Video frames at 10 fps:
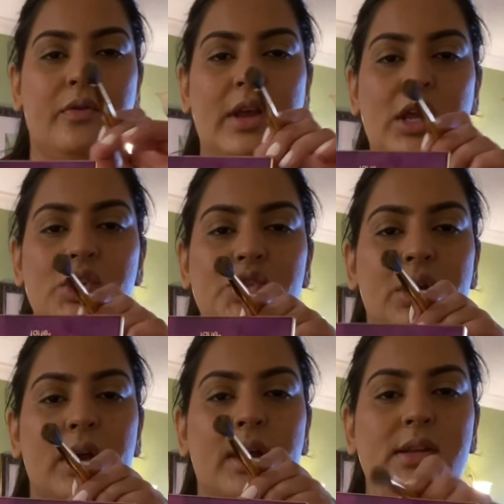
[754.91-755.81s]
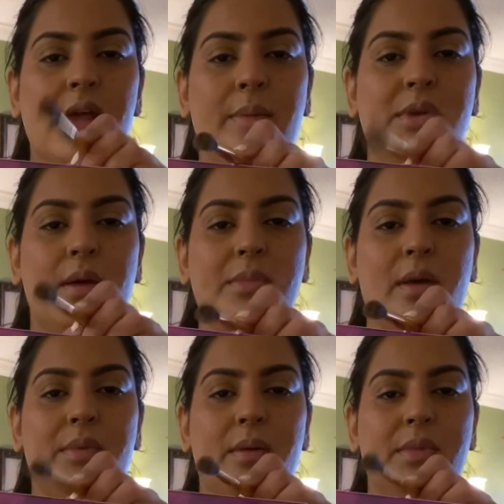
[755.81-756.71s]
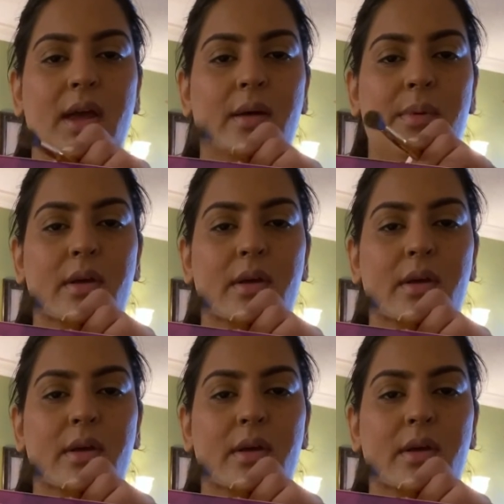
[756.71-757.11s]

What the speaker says: each. Dab, dab, dab, dab, dab.